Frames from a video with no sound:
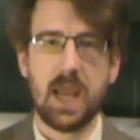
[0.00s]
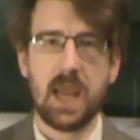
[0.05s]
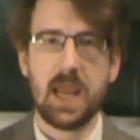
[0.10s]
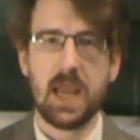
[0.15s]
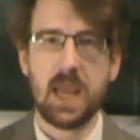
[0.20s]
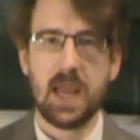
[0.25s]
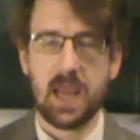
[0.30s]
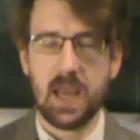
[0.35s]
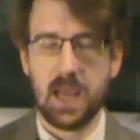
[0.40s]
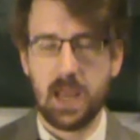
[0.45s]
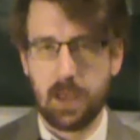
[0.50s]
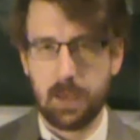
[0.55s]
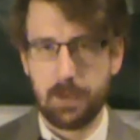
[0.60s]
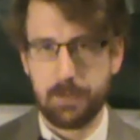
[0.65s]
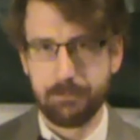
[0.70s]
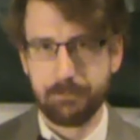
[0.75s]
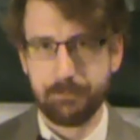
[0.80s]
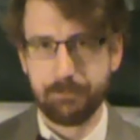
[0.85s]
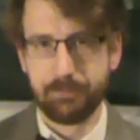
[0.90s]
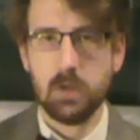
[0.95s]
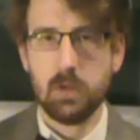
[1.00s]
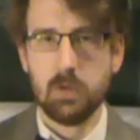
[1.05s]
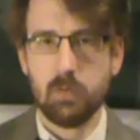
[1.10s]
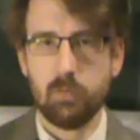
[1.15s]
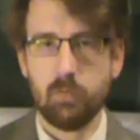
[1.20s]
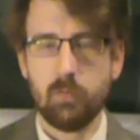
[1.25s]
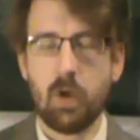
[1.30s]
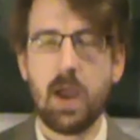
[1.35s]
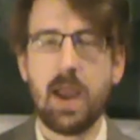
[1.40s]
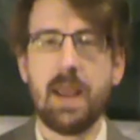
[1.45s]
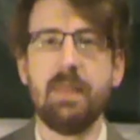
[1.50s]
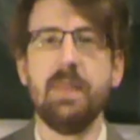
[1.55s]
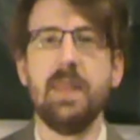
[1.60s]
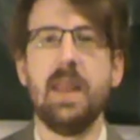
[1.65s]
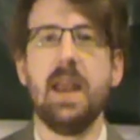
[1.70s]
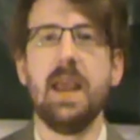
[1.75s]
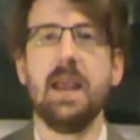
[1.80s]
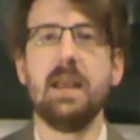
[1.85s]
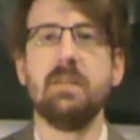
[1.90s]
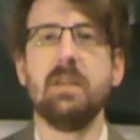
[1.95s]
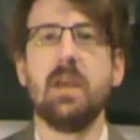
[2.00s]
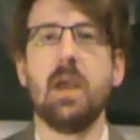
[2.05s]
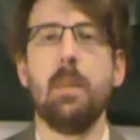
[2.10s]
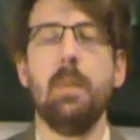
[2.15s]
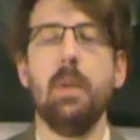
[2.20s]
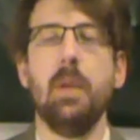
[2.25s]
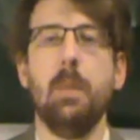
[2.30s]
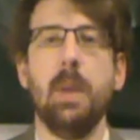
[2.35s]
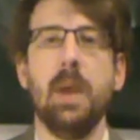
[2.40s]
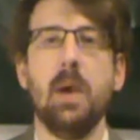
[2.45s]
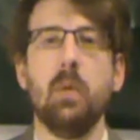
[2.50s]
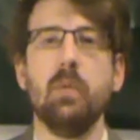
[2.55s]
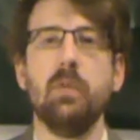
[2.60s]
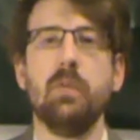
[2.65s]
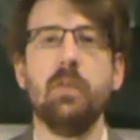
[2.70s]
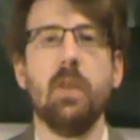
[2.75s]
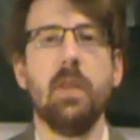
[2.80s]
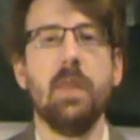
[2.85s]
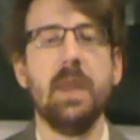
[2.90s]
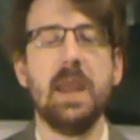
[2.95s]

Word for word: here. Right, the next couple of belts,